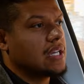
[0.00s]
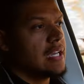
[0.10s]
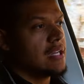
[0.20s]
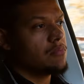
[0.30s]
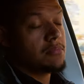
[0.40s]

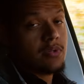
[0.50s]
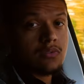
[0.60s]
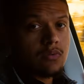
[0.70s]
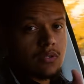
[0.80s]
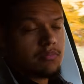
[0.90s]
and we
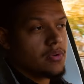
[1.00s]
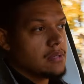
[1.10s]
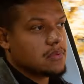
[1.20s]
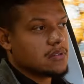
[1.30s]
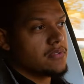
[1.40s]
booked one
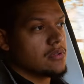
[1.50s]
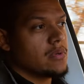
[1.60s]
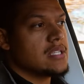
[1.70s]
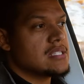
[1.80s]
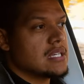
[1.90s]
appointment for
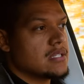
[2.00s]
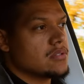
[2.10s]
Wednesday.